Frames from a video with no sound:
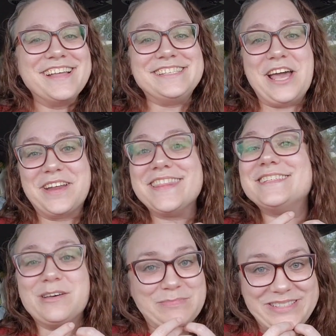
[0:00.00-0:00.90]
down in the
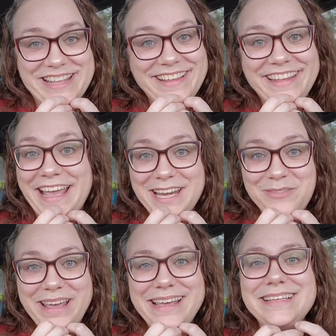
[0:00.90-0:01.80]
dumps lately
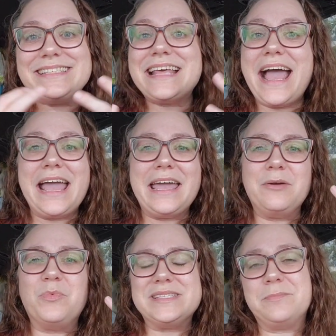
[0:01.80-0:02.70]
anyways, I
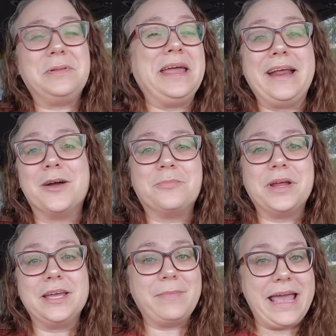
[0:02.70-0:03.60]
wasn't planning on
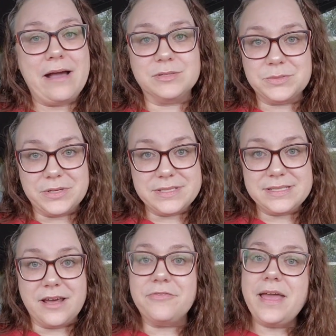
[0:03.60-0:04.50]
bringing my outdoor
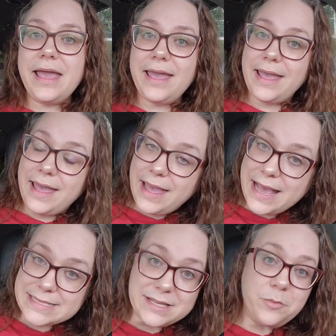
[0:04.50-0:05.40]
stuff
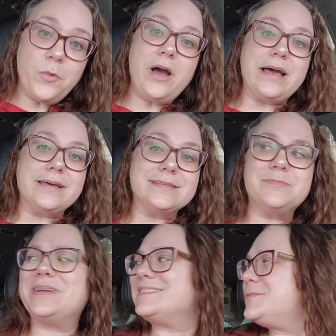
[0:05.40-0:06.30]
as it was,
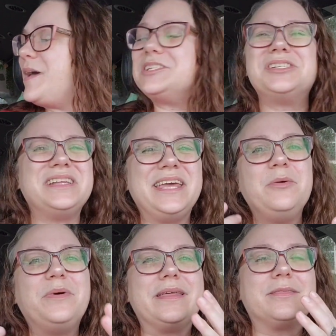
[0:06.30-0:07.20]
but especially
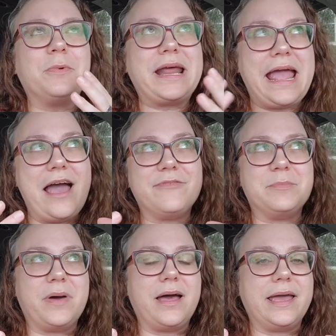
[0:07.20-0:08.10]
with what I have
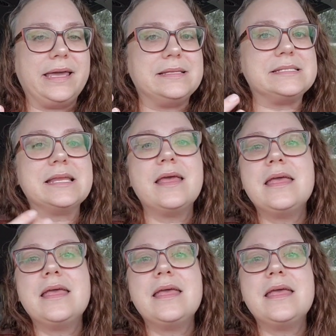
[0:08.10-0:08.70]
in mind,